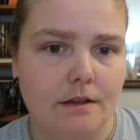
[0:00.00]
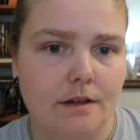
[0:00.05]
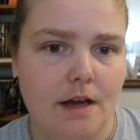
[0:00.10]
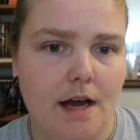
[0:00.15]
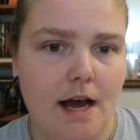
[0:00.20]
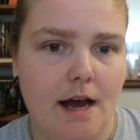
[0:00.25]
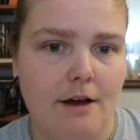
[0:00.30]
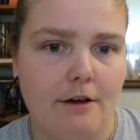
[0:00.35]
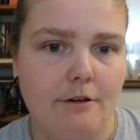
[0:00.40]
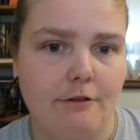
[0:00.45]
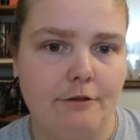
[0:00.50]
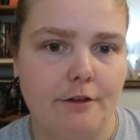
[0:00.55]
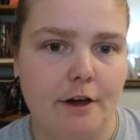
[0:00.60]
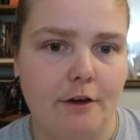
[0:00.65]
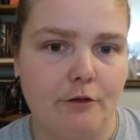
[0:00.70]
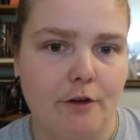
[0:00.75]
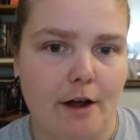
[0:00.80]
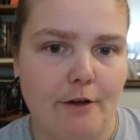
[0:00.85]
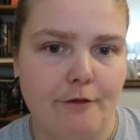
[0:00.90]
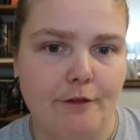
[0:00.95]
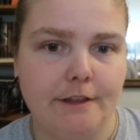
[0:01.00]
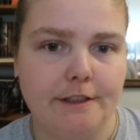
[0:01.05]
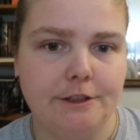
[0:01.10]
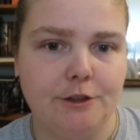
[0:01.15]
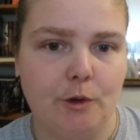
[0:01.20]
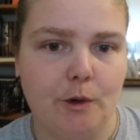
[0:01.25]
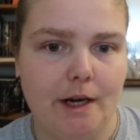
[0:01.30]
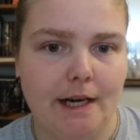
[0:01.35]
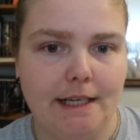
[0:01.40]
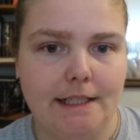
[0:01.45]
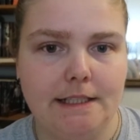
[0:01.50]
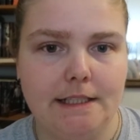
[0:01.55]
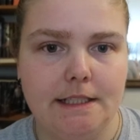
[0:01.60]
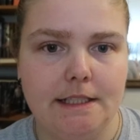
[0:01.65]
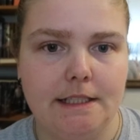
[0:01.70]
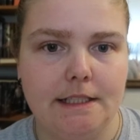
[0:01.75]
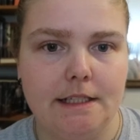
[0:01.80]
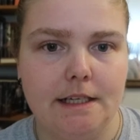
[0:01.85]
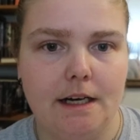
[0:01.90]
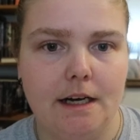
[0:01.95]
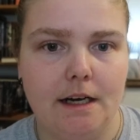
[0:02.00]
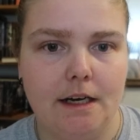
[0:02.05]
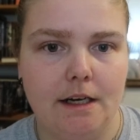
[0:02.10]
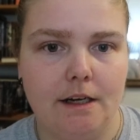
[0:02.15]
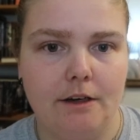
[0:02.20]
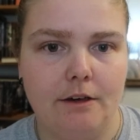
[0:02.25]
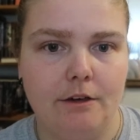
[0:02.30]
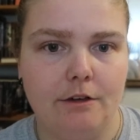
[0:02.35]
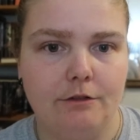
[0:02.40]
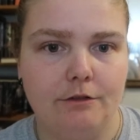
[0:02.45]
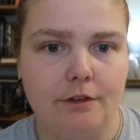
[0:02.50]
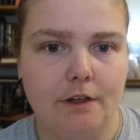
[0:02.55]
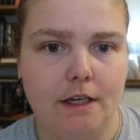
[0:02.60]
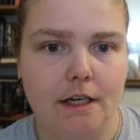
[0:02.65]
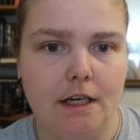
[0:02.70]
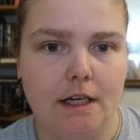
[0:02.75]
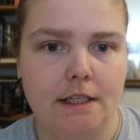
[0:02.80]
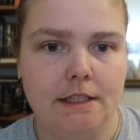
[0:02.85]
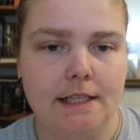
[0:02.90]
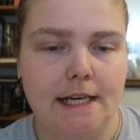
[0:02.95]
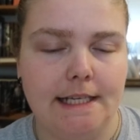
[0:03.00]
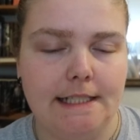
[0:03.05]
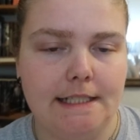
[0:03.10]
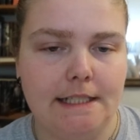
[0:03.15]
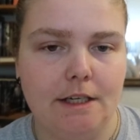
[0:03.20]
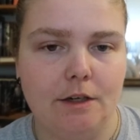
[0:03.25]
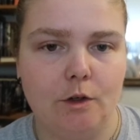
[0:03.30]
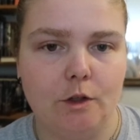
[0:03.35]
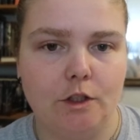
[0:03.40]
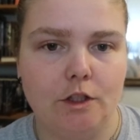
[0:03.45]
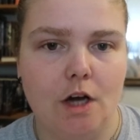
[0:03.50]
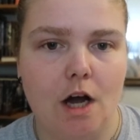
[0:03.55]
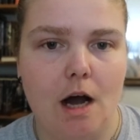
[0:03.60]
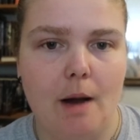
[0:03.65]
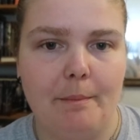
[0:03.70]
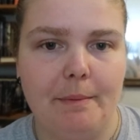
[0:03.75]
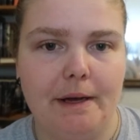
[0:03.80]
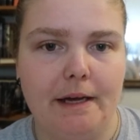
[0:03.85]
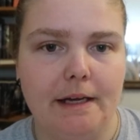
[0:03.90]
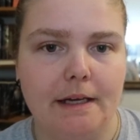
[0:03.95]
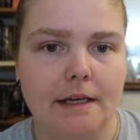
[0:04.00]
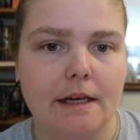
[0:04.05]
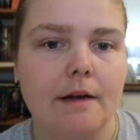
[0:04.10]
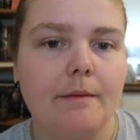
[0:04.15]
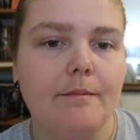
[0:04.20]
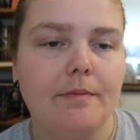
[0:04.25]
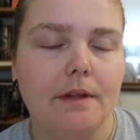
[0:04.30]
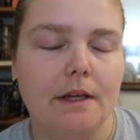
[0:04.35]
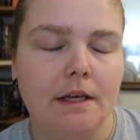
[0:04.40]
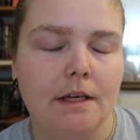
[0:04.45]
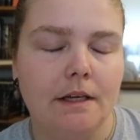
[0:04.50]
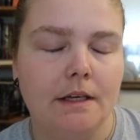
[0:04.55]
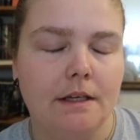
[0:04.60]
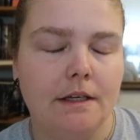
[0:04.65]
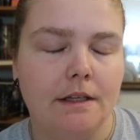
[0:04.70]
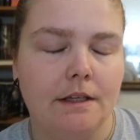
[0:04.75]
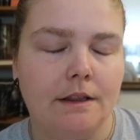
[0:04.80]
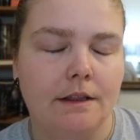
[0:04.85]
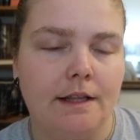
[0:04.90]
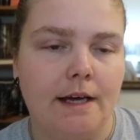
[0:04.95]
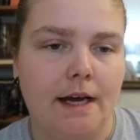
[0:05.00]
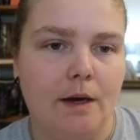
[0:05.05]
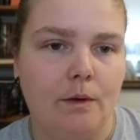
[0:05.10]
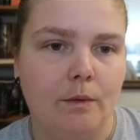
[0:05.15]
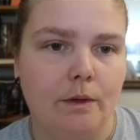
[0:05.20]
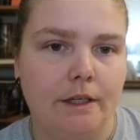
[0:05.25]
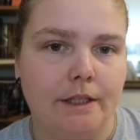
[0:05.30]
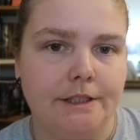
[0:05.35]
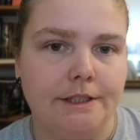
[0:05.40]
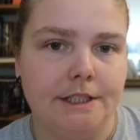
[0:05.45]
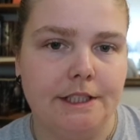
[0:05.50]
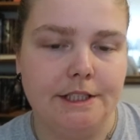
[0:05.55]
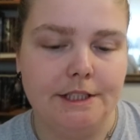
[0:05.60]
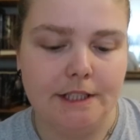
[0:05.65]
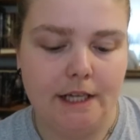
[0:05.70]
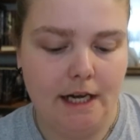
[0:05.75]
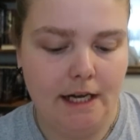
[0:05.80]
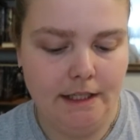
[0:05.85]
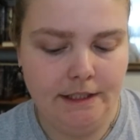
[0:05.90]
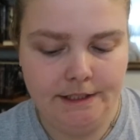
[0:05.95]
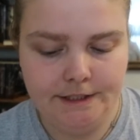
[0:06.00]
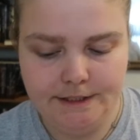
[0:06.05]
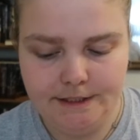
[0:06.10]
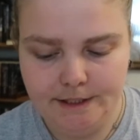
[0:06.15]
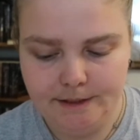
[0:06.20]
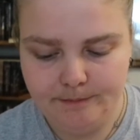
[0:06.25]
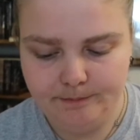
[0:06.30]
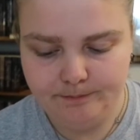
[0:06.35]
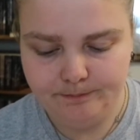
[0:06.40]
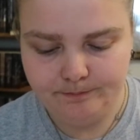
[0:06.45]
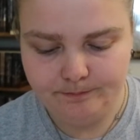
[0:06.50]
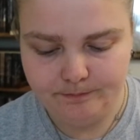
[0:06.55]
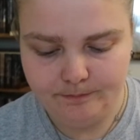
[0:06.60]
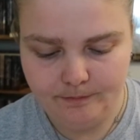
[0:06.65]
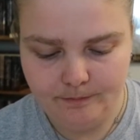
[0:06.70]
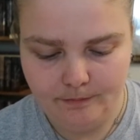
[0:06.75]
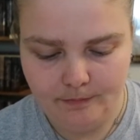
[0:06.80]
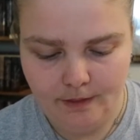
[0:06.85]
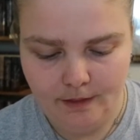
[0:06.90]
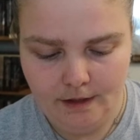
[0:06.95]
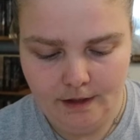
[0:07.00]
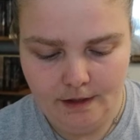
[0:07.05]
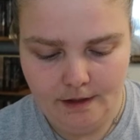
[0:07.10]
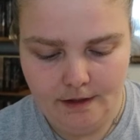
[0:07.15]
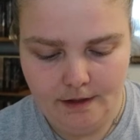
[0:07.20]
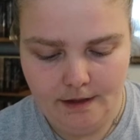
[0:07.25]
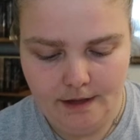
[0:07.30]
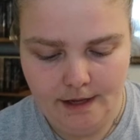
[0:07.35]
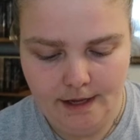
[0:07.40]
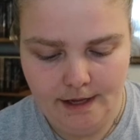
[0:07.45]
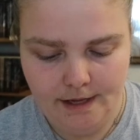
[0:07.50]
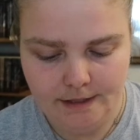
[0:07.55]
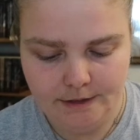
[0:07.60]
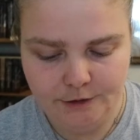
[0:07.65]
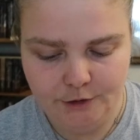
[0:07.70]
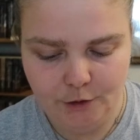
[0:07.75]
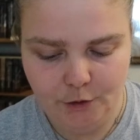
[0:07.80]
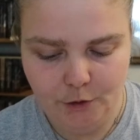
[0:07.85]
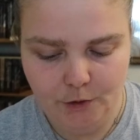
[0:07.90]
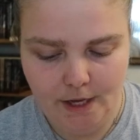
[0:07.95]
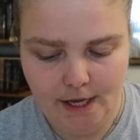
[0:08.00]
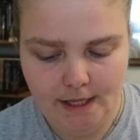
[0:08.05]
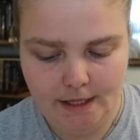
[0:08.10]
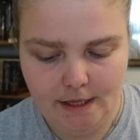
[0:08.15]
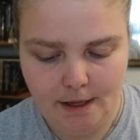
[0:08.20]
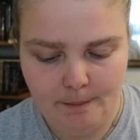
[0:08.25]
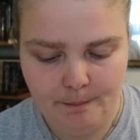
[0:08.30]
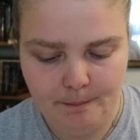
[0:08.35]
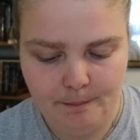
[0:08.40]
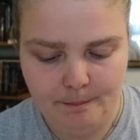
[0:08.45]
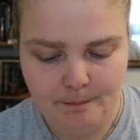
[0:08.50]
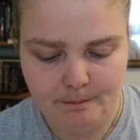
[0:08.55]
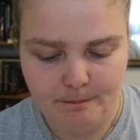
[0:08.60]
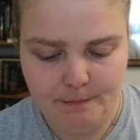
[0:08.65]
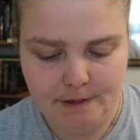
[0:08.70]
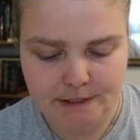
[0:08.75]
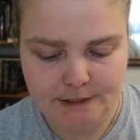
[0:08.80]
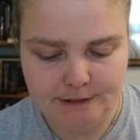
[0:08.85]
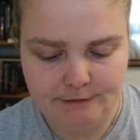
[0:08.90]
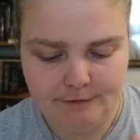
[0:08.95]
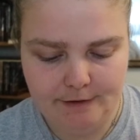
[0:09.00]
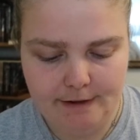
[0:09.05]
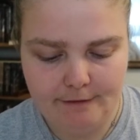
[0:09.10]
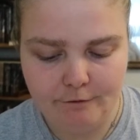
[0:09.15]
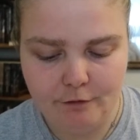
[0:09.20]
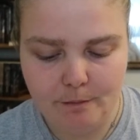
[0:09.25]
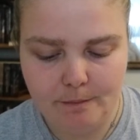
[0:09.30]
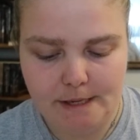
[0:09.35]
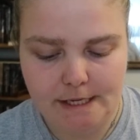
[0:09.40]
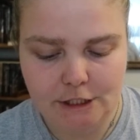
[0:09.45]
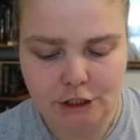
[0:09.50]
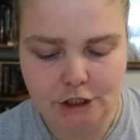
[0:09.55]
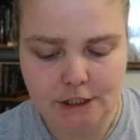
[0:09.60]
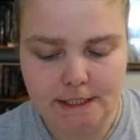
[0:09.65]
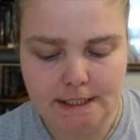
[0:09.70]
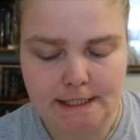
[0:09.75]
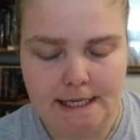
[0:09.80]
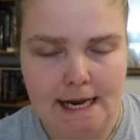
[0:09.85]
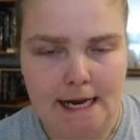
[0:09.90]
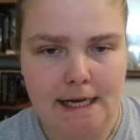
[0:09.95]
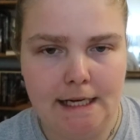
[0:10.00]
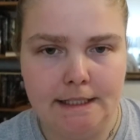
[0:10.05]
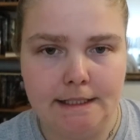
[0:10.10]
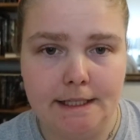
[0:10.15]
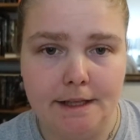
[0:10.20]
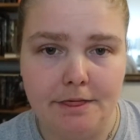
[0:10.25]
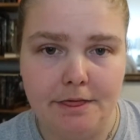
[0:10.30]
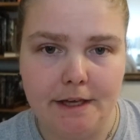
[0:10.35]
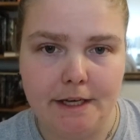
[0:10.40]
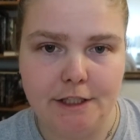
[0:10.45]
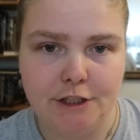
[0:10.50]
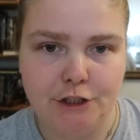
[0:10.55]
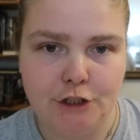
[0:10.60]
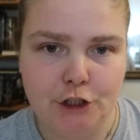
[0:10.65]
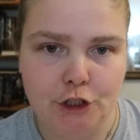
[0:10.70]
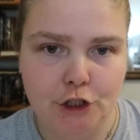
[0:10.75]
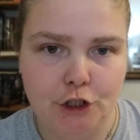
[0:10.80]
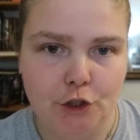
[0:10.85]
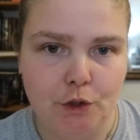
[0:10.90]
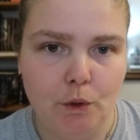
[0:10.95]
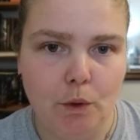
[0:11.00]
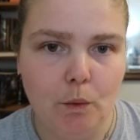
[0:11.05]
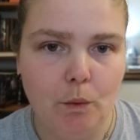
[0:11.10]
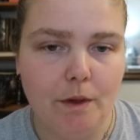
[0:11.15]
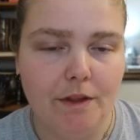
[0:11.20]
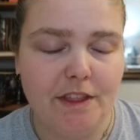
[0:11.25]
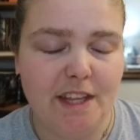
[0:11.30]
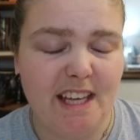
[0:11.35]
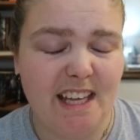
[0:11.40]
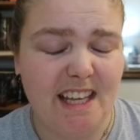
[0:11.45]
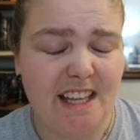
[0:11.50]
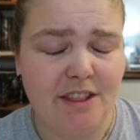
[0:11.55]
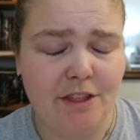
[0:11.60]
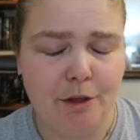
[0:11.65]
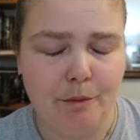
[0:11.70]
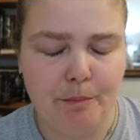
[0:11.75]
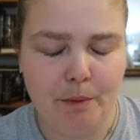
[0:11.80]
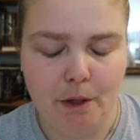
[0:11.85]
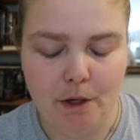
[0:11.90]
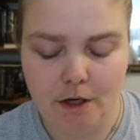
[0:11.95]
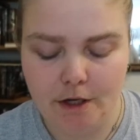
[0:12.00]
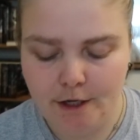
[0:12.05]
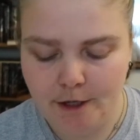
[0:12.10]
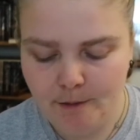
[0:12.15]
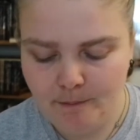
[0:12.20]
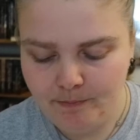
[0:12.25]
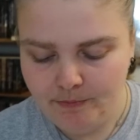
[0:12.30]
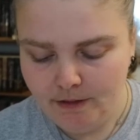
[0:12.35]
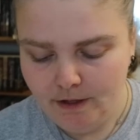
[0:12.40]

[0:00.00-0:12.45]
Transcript: have a reference or idea of an idea or topic that was discussed. And so you get a mix of information and things to do within the book.